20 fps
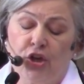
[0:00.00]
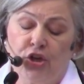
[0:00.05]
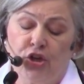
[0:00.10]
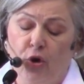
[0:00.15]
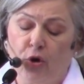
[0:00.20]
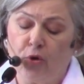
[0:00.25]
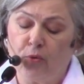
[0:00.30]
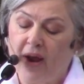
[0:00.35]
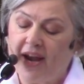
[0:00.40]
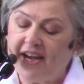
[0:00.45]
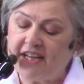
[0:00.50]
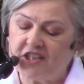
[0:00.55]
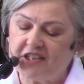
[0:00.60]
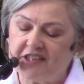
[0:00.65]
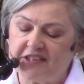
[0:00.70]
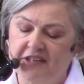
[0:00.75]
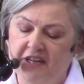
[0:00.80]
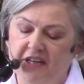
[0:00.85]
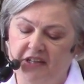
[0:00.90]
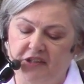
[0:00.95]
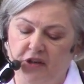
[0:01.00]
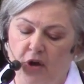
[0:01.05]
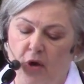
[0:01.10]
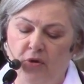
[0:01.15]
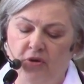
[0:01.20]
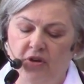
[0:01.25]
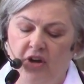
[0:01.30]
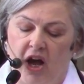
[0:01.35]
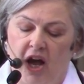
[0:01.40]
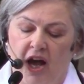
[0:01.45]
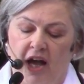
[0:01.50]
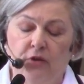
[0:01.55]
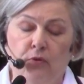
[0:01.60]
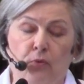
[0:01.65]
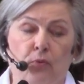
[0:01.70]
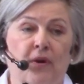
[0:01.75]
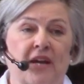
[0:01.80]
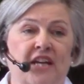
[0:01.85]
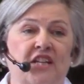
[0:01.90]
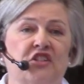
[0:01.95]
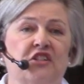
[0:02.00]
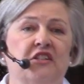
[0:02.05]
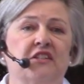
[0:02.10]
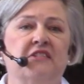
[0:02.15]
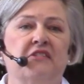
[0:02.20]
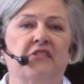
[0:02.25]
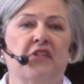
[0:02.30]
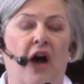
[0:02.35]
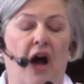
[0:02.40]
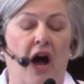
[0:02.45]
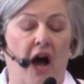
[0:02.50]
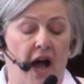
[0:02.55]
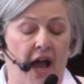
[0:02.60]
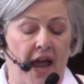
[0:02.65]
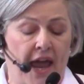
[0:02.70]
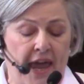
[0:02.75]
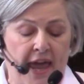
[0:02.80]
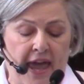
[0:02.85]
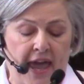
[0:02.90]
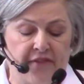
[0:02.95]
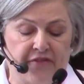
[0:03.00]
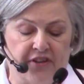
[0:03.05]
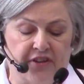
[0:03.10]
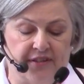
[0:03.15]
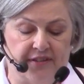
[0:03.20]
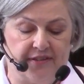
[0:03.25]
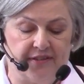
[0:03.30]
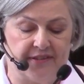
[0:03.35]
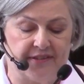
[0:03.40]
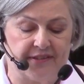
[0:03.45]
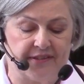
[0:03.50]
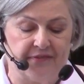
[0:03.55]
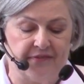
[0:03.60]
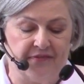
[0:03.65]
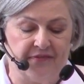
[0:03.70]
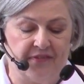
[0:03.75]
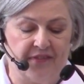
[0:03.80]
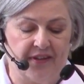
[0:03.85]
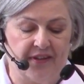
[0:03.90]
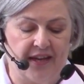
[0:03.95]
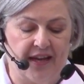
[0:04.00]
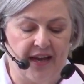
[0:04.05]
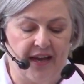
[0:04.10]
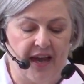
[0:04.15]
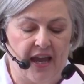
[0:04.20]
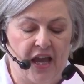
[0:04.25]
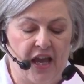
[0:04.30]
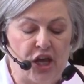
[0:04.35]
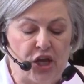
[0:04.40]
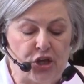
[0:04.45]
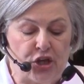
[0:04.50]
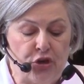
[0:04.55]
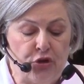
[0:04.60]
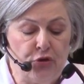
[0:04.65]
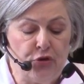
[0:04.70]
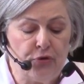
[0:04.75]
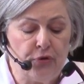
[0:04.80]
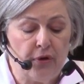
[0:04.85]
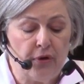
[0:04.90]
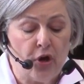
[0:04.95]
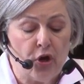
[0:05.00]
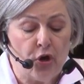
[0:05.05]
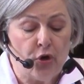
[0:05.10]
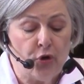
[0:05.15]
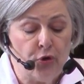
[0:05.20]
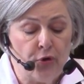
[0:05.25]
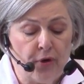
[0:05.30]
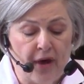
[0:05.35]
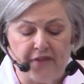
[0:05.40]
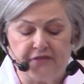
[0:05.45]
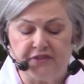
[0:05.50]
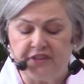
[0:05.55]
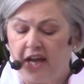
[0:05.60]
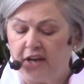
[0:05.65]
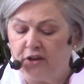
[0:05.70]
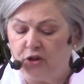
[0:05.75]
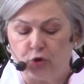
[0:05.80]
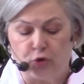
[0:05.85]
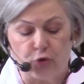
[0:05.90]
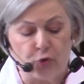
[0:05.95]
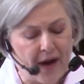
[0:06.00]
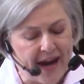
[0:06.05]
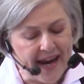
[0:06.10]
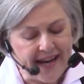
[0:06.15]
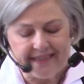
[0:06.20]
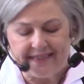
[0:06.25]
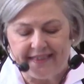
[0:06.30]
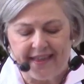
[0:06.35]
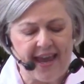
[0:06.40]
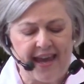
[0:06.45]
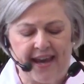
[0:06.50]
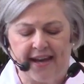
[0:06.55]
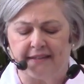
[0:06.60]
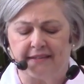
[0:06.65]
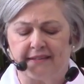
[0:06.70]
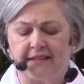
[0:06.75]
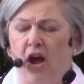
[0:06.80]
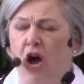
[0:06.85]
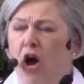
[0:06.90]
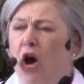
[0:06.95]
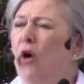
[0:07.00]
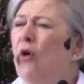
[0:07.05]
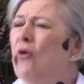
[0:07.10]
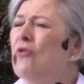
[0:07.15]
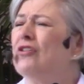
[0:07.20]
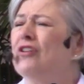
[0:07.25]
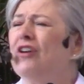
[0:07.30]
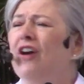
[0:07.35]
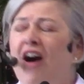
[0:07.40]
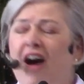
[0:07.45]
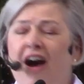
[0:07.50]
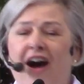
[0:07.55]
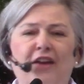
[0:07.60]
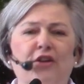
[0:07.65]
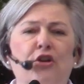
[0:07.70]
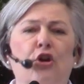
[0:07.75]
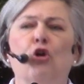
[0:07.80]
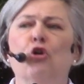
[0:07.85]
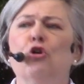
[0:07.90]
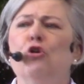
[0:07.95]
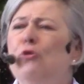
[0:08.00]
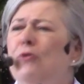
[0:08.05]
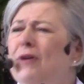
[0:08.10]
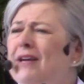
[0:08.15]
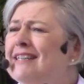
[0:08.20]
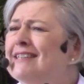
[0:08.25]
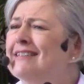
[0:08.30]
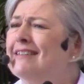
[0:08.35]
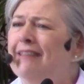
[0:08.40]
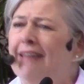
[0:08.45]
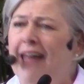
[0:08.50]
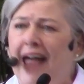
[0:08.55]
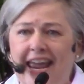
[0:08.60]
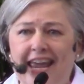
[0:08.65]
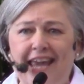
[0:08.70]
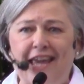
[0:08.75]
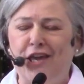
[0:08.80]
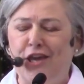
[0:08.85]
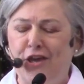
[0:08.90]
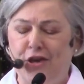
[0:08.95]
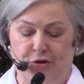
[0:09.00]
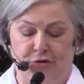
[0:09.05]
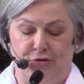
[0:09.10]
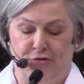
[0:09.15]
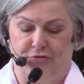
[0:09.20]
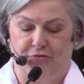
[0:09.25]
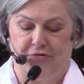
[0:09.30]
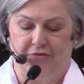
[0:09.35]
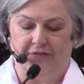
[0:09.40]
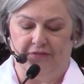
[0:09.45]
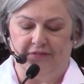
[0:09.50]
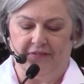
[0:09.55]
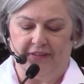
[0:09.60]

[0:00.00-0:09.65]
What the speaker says: Your righteousness, O God, reaches the high heavens. You who have done great things, O God, who is like you?